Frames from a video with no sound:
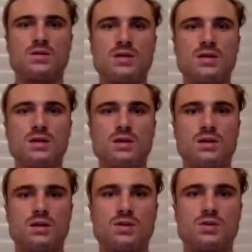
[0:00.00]
The second
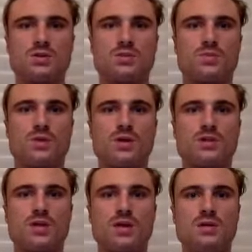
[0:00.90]
link in the supply
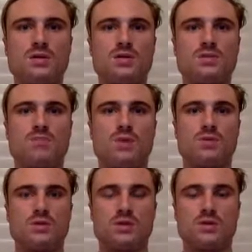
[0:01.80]
chain is
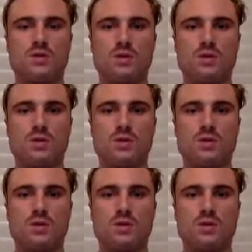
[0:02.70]
malting.